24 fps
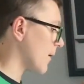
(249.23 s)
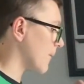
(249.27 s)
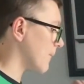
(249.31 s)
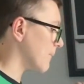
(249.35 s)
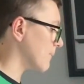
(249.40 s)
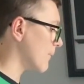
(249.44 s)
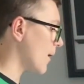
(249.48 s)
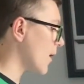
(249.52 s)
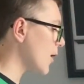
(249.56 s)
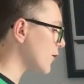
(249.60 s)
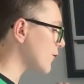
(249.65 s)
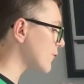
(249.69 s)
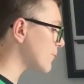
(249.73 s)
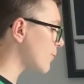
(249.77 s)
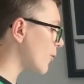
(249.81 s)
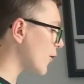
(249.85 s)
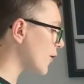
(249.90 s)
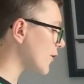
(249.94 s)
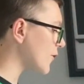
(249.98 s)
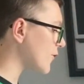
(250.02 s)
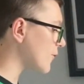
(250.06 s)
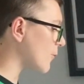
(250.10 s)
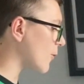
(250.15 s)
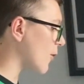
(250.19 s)
Most
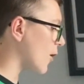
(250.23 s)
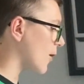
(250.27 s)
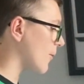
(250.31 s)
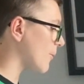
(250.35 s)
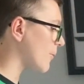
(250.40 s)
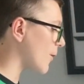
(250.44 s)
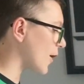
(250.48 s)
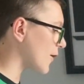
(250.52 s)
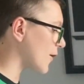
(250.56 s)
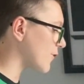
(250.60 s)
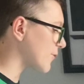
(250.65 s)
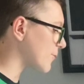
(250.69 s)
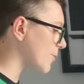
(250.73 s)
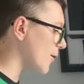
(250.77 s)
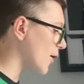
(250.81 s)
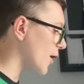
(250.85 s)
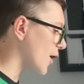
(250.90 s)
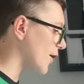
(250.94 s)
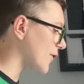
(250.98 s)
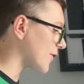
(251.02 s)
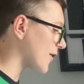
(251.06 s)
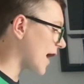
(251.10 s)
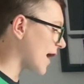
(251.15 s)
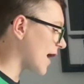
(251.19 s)
points won by
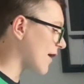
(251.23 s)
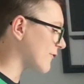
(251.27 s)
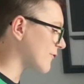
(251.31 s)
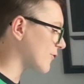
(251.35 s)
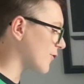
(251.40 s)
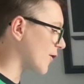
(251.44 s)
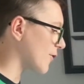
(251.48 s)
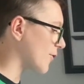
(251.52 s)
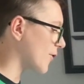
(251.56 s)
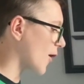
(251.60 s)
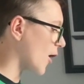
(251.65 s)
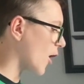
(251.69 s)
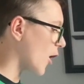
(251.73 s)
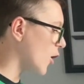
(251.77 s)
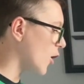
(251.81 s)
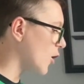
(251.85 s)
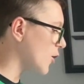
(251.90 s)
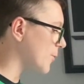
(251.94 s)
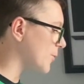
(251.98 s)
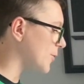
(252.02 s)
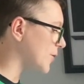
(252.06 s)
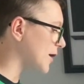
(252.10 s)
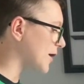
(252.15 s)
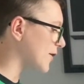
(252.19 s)
Spurs after the
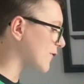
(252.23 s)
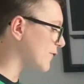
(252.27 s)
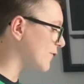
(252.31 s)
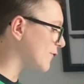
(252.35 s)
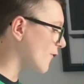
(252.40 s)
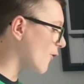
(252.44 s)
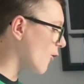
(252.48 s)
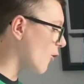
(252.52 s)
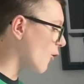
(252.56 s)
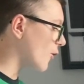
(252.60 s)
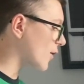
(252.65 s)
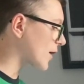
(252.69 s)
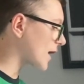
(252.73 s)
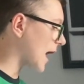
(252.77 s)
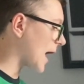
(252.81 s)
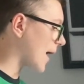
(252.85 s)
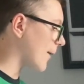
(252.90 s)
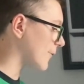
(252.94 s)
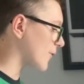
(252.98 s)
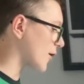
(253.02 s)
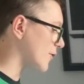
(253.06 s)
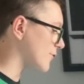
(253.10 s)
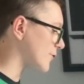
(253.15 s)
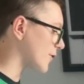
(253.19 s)
opening 4
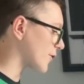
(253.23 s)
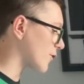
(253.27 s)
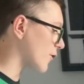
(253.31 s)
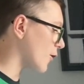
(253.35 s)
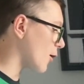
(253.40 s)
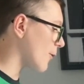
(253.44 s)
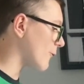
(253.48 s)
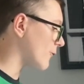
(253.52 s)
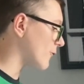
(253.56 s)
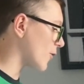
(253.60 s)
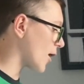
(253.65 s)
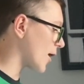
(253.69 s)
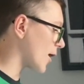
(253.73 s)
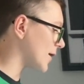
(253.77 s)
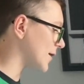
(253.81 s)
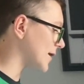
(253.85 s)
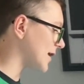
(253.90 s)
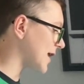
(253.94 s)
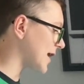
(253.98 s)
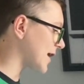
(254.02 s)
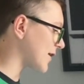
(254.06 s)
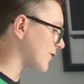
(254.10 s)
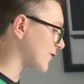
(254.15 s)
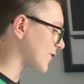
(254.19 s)
games of a top flight
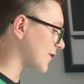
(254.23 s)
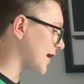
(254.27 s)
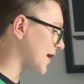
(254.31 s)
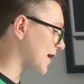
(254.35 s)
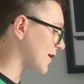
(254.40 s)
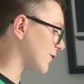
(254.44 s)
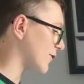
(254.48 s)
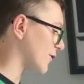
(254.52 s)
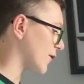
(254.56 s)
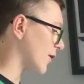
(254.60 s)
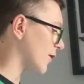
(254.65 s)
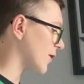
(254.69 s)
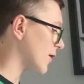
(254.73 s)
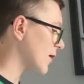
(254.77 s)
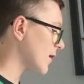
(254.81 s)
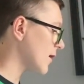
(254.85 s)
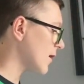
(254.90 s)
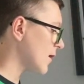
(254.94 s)
league season.